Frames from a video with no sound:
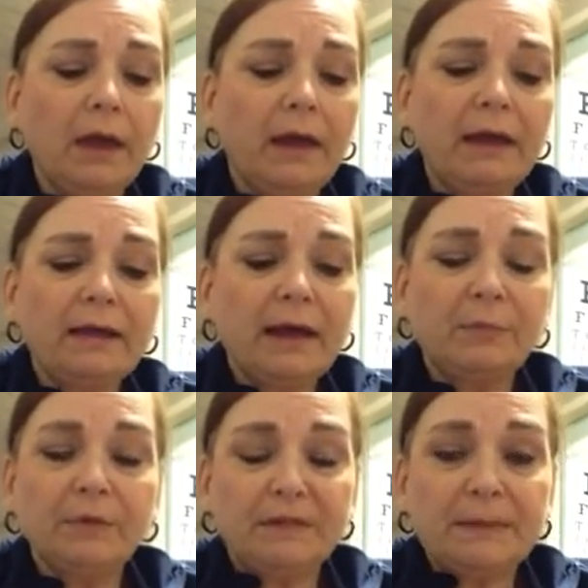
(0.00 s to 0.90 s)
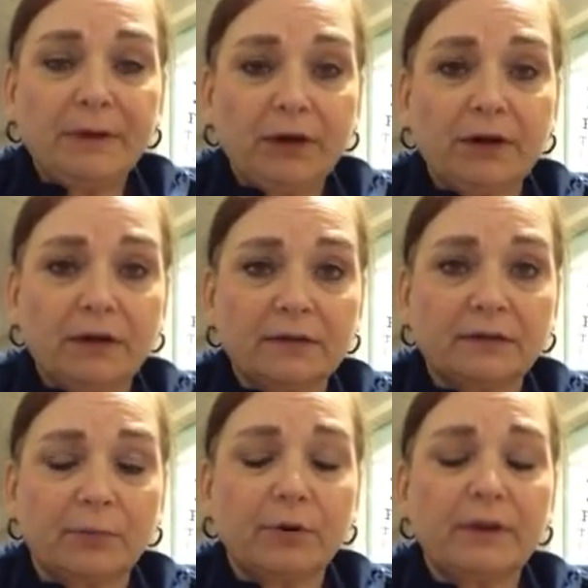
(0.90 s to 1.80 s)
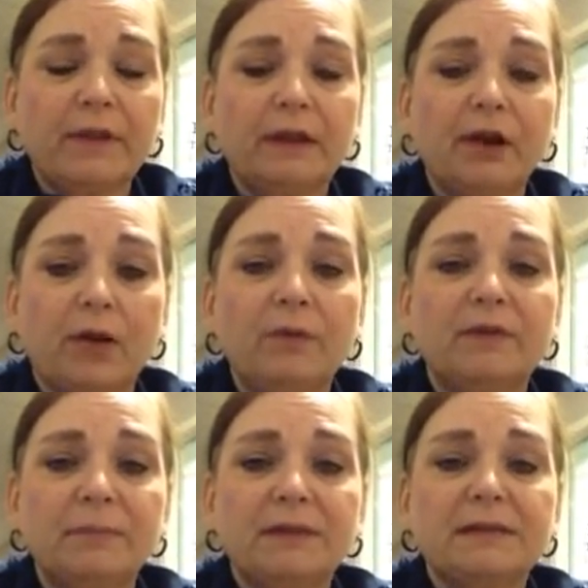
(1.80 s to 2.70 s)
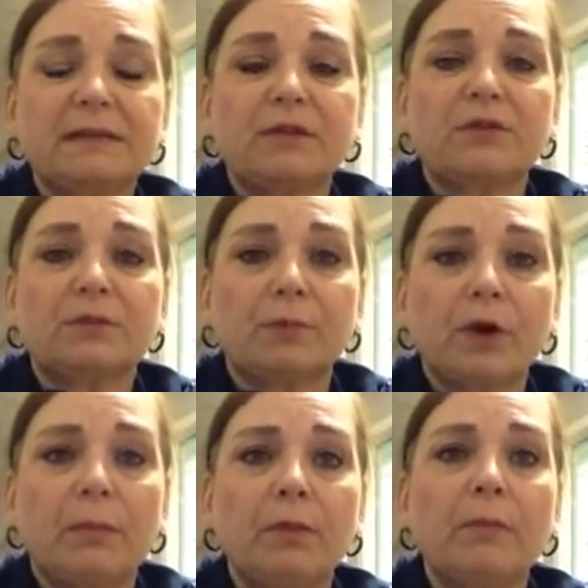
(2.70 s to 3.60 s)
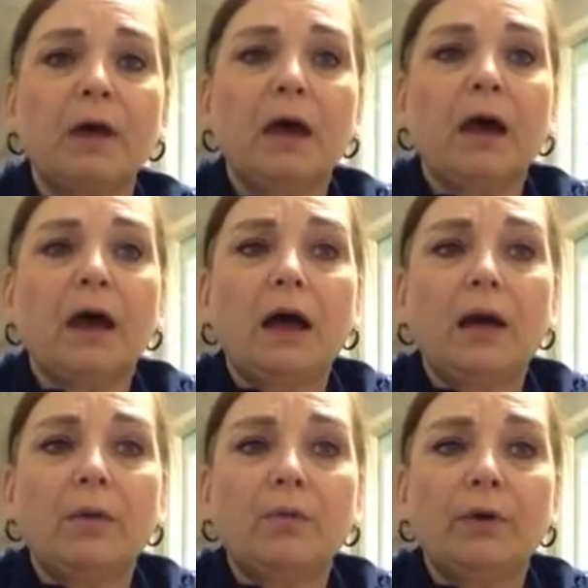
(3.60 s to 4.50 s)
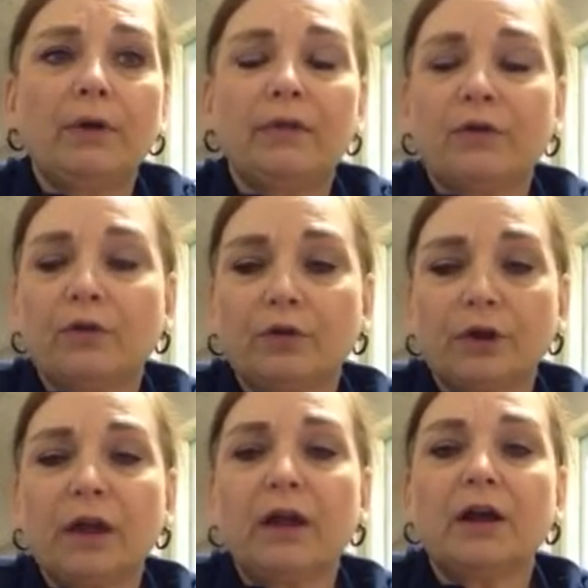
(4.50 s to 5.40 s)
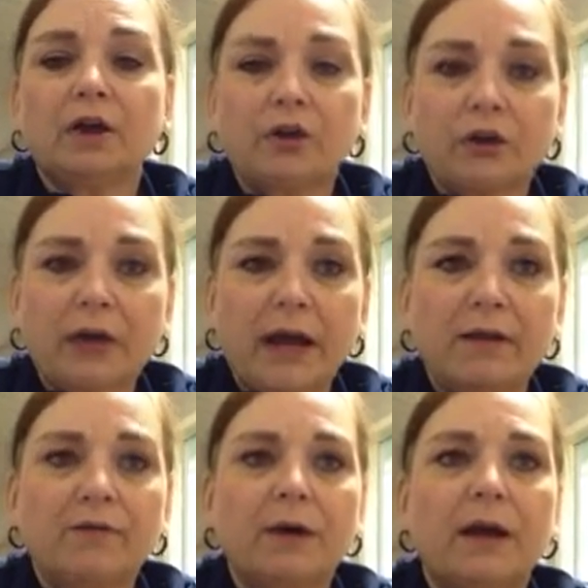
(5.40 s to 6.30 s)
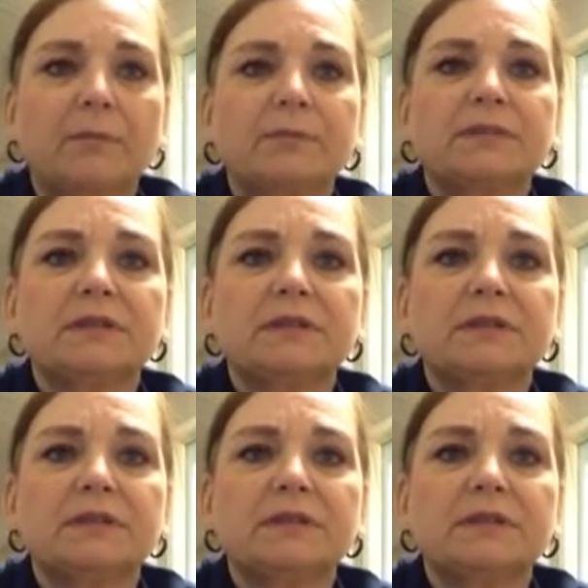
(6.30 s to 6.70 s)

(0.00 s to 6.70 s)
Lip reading: Anytime you see paradoxical breathing, it always means that there's a problem with your lung or your diaphragm.